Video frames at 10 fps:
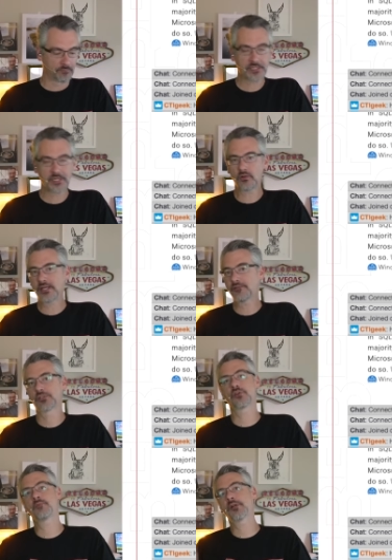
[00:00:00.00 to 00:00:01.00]
But they only have
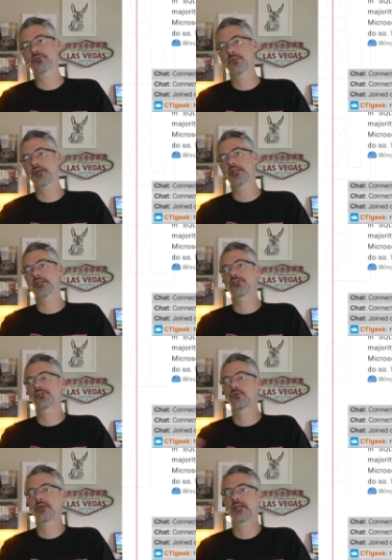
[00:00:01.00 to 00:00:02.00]
so much money and
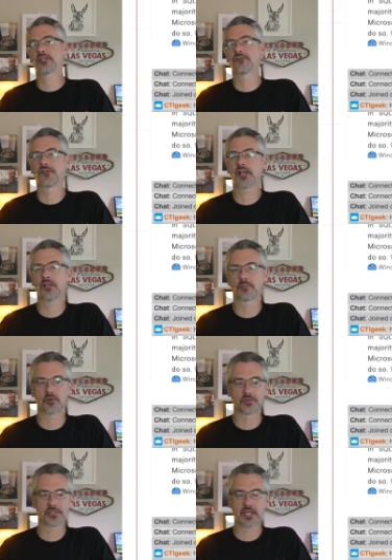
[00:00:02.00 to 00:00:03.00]
so many developers,